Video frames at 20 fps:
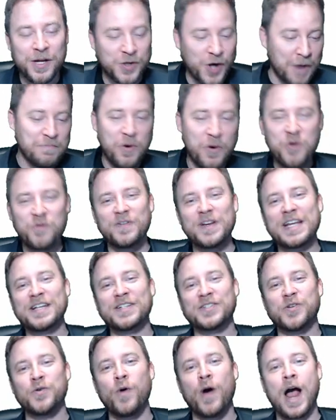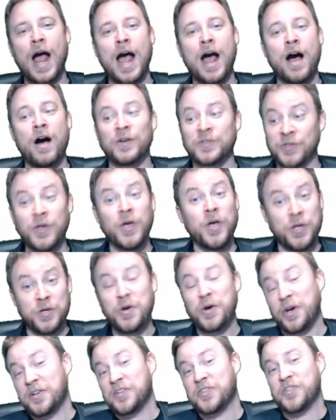Try moving into a house.
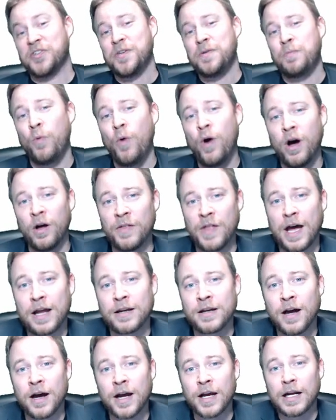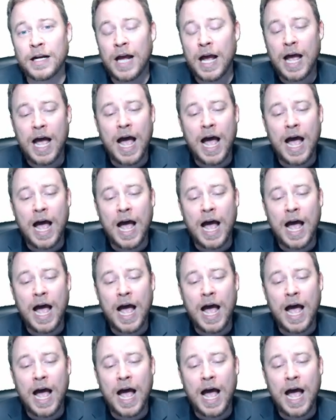You're going to sleep well that night.